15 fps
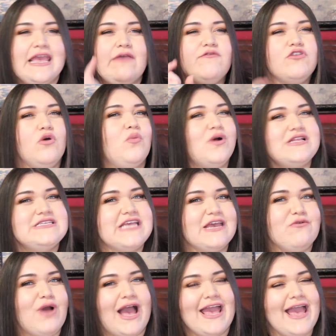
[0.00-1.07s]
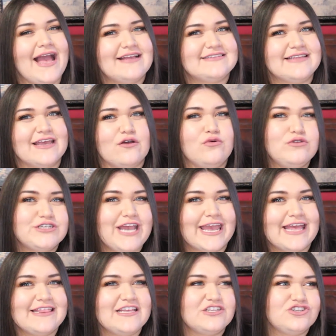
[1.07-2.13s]
Even though one day I asked like, oh, should I
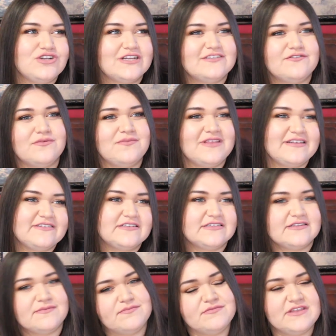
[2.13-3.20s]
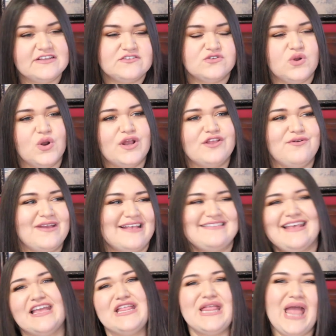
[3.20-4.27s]
get this dress from this store, and you
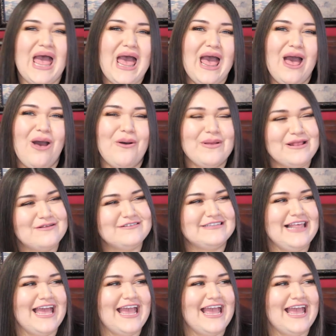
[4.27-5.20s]
guys like, no, and I was